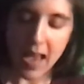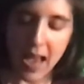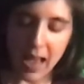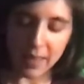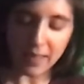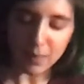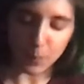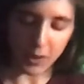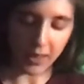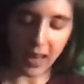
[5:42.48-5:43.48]
In this
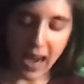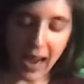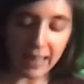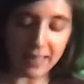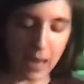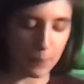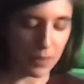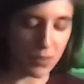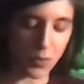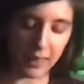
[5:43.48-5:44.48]
book, I adopt a
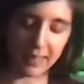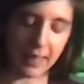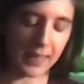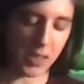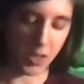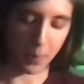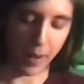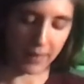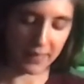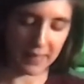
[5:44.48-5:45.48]
strict citation
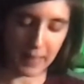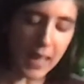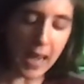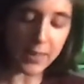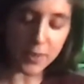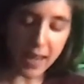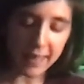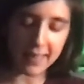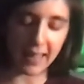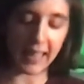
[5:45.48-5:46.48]
policy. I do not
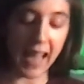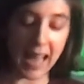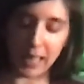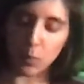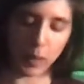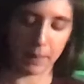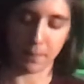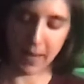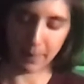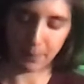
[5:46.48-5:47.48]
cite any white
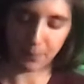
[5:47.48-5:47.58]
men.